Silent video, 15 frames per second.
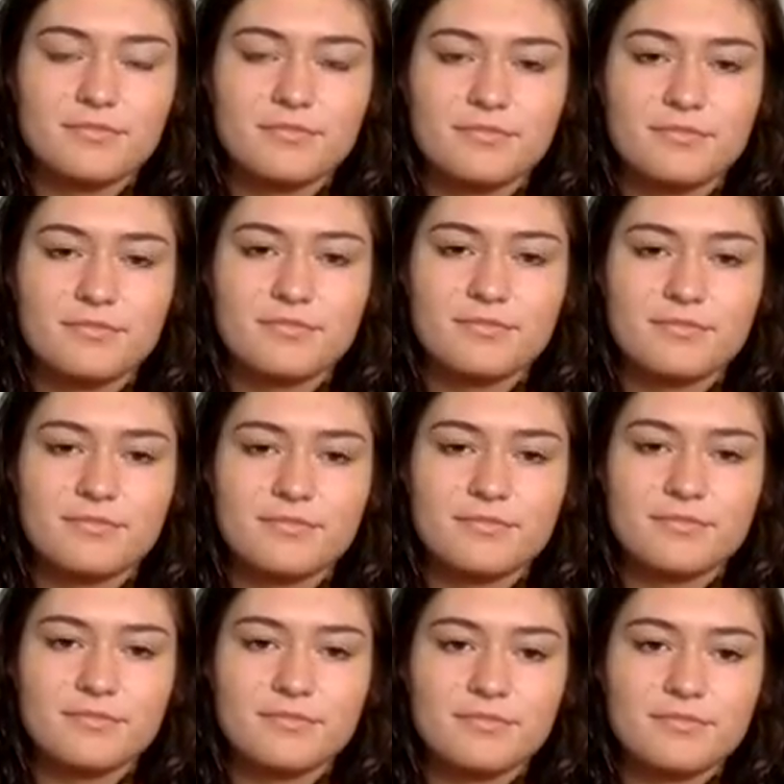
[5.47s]

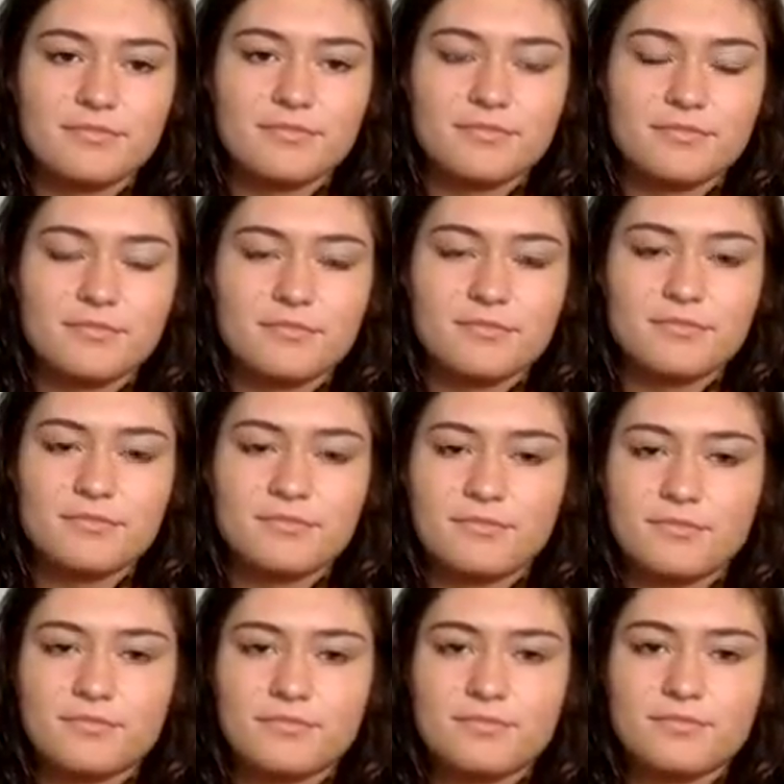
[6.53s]

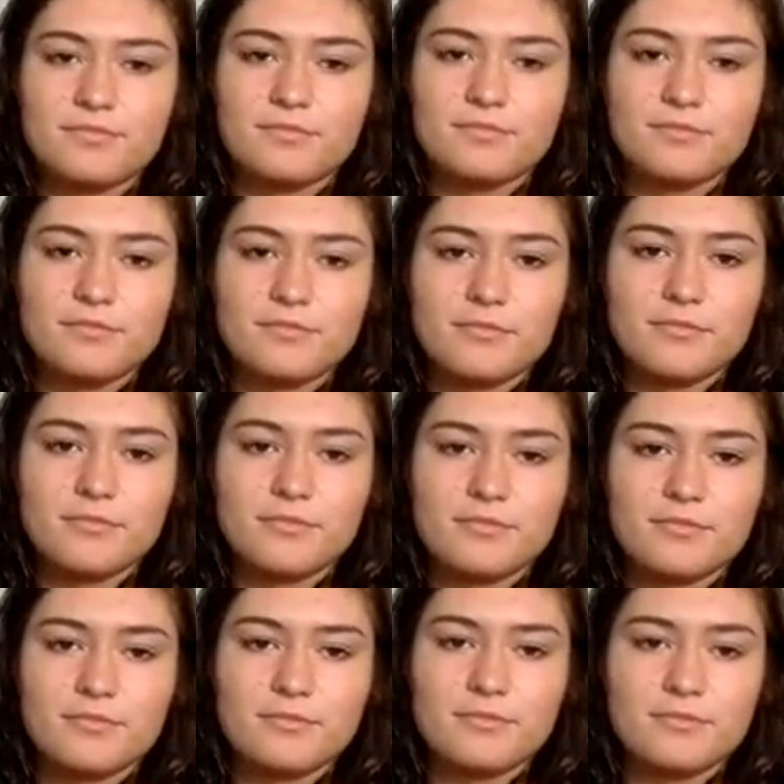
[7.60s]

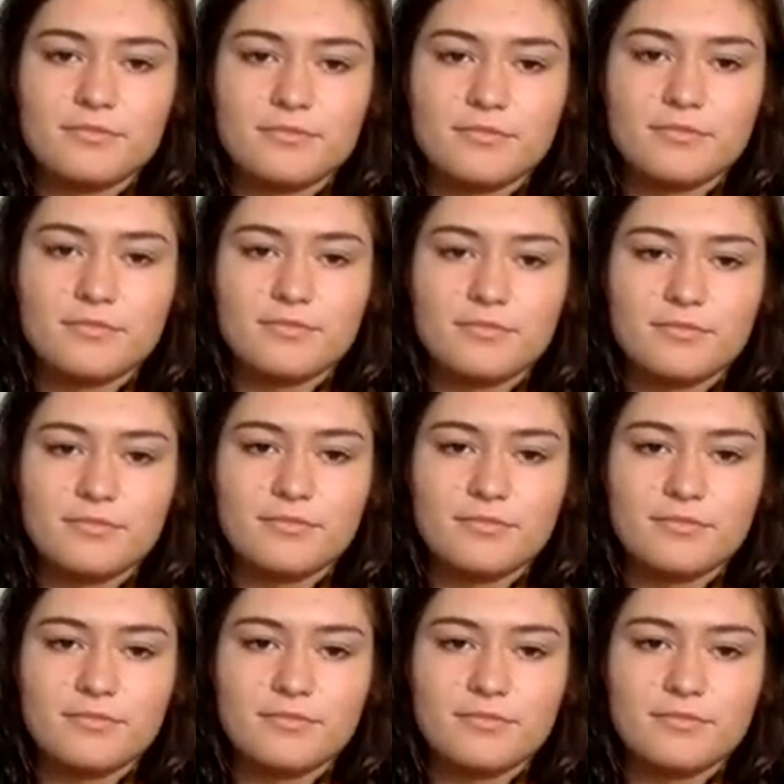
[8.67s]
The person shown says nothing.